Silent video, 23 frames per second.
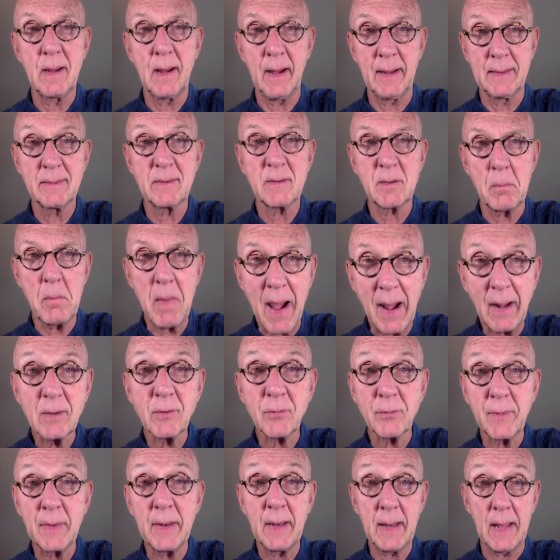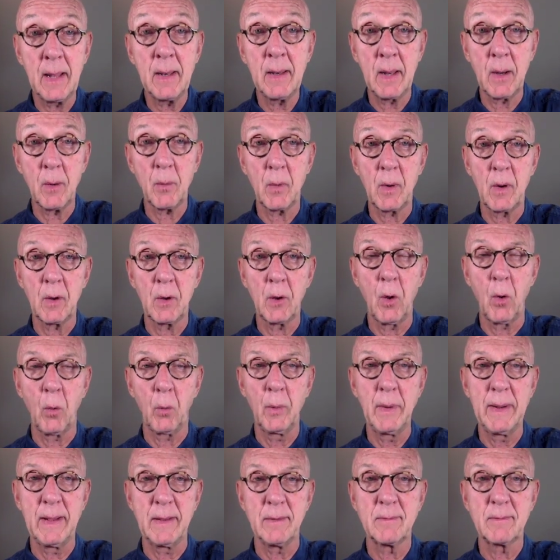tamoxifen and they were at low
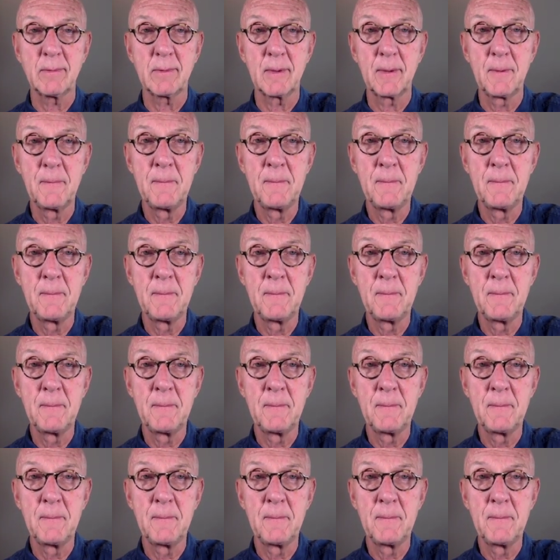risk.